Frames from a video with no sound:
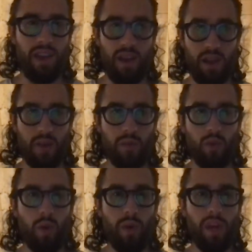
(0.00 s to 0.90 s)
and I'm
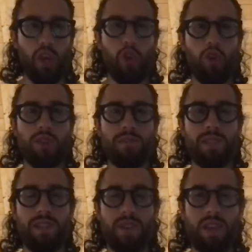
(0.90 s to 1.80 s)
quoting, Google
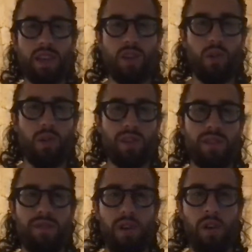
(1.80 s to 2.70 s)
specifically told
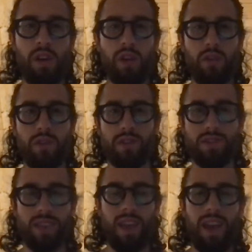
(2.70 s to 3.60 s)
Safari users